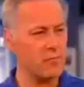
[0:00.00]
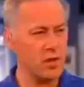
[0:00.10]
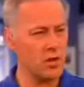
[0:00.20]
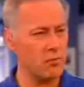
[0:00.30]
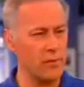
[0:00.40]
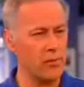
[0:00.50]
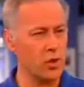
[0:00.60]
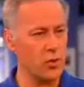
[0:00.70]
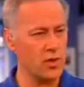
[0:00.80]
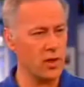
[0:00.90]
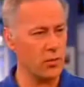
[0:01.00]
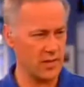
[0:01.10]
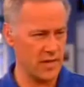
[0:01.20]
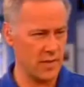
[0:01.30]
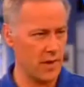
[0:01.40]
million people using it with
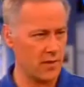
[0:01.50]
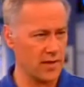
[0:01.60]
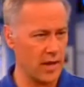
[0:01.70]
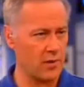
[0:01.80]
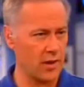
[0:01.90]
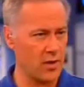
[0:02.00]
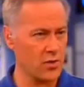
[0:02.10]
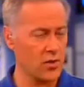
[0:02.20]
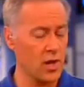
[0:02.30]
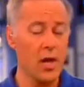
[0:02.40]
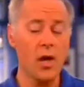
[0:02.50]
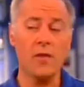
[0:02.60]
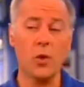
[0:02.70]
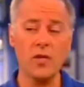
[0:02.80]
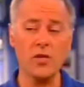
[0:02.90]
10,000 applications. The
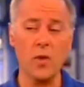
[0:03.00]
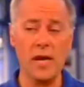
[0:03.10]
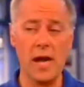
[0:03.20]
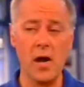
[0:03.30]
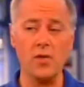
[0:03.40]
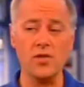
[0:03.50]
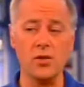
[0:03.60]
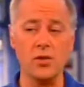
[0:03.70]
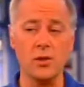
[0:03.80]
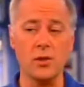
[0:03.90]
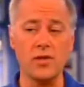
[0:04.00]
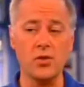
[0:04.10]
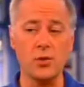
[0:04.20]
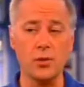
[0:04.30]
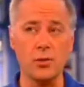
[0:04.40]
question right now is
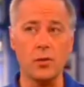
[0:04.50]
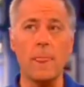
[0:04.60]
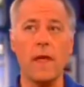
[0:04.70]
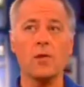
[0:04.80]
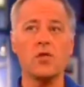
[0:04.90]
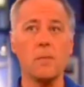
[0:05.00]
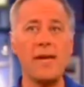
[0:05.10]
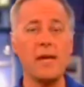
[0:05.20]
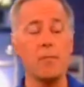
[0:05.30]
to make it